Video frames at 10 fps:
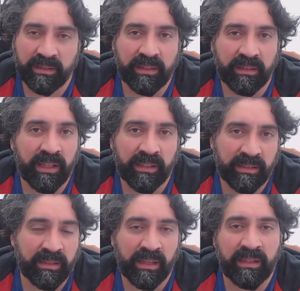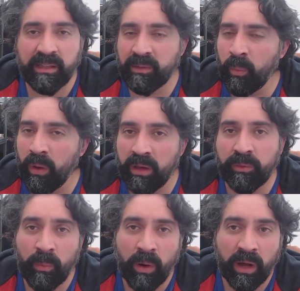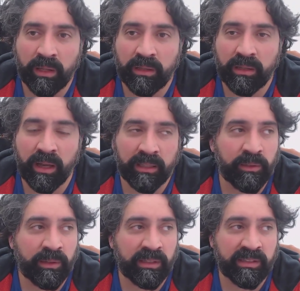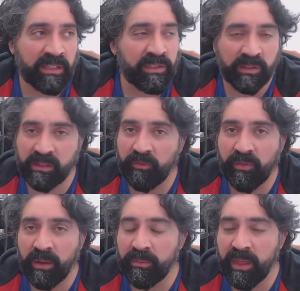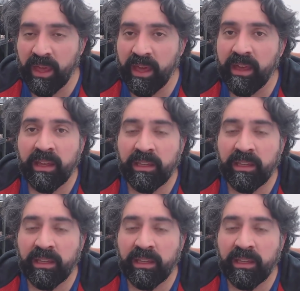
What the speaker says: it's worthwhile. You can send your stuff up there.